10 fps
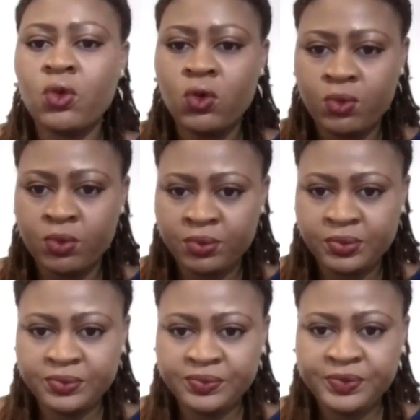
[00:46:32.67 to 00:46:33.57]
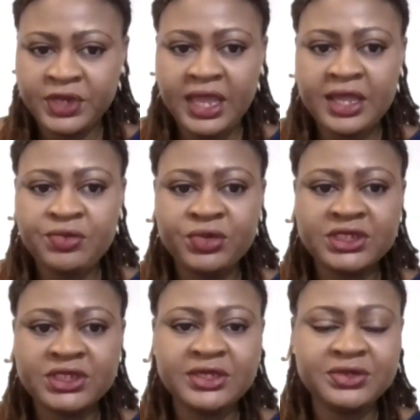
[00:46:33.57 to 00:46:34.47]
home and
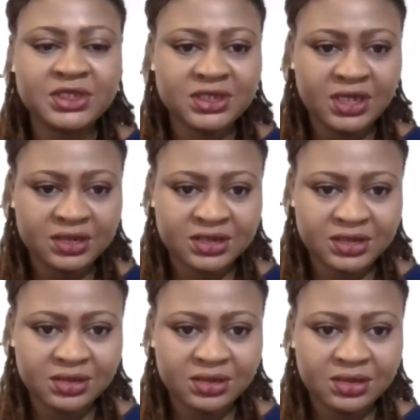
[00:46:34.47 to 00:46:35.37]
receives nets